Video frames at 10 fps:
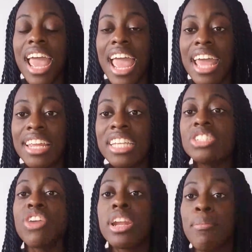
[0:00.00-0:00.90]
and
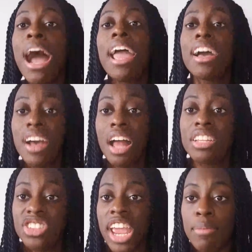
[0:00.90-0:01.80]
he's trying to buy a
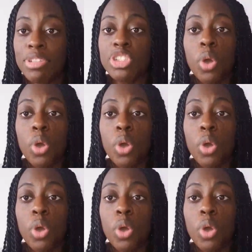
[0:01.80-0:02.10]
college campus.